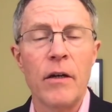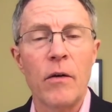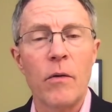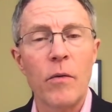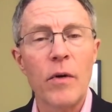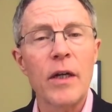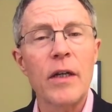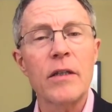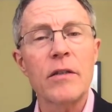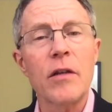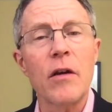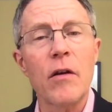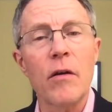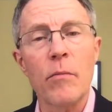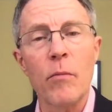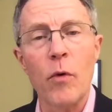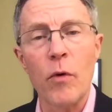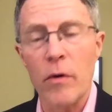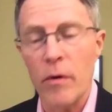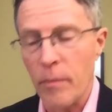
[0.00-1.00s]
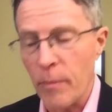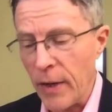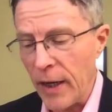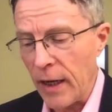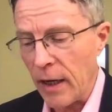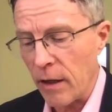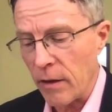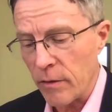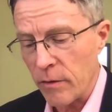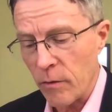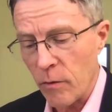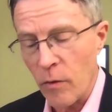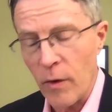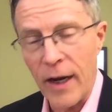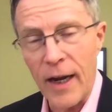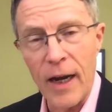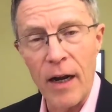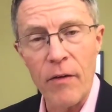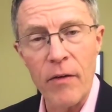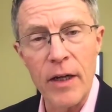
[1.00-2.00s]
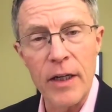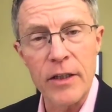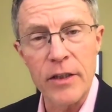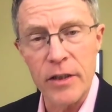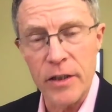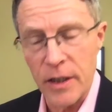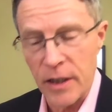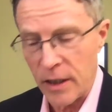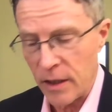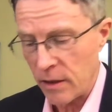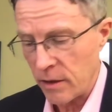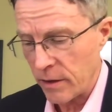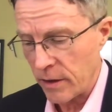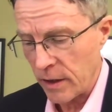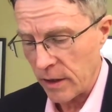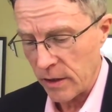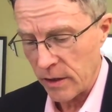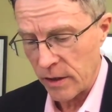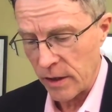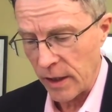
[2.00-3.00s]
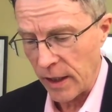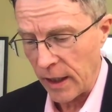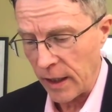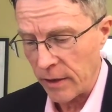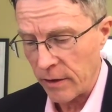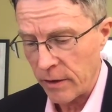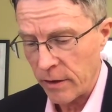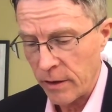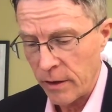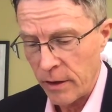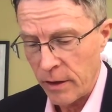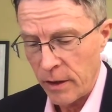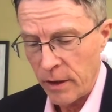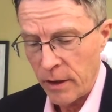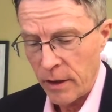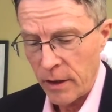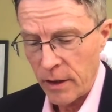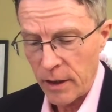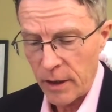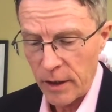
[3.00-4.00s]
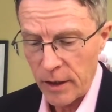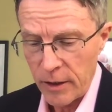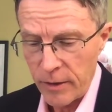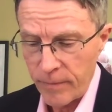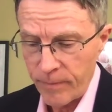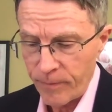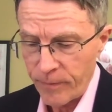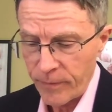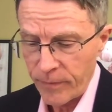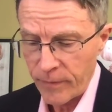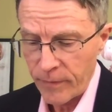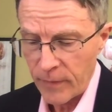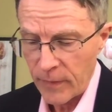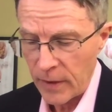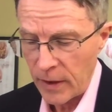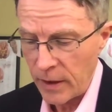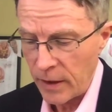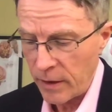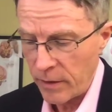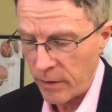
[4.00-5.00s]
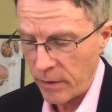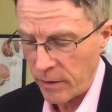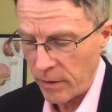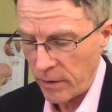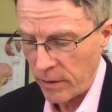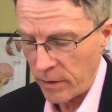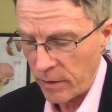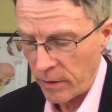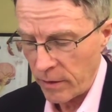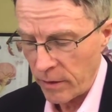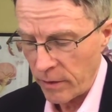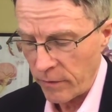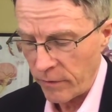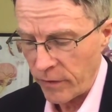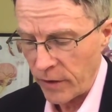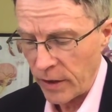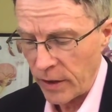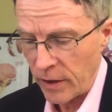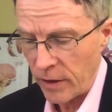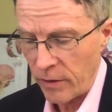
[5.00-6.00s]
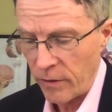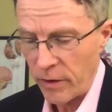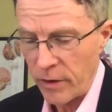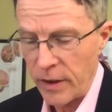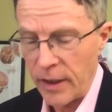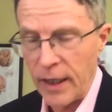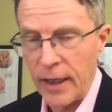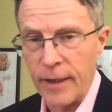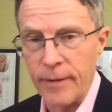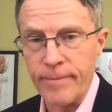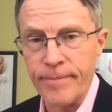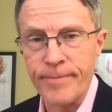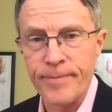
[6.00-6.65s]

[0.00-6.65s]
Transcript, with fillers: We're going to talk more about how HDL does that uh, in the uh, video today.